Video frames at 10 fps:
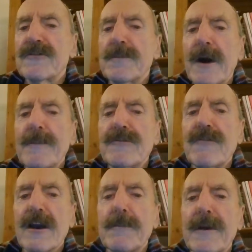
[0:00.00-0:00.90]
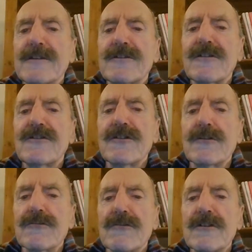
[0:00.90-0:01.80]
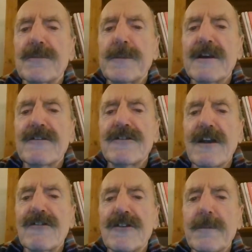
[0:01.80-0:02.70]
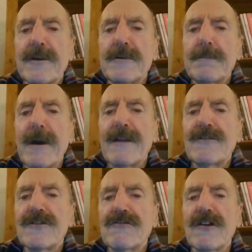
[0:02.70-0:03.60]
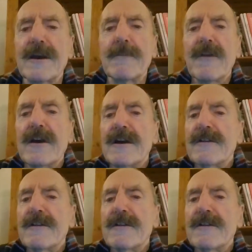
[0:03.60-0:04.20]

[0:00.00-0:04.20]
which might be recommended to children as being sensible and mainstream,